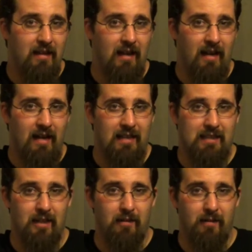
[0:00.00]

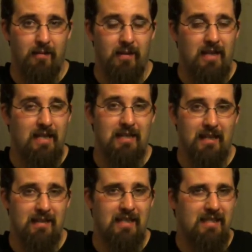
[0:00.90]
So he
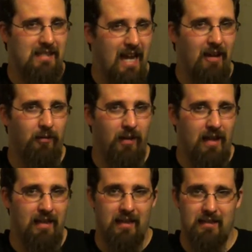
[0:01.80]
doesn't sound
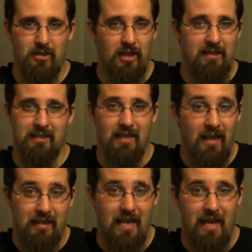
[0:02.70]
like just
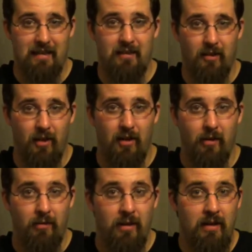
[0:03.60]
a Tate
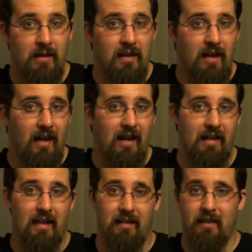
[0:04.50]
clone.
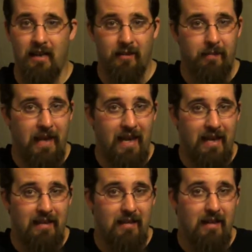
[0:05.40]
Now, the other
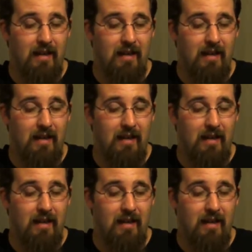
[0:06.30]
band,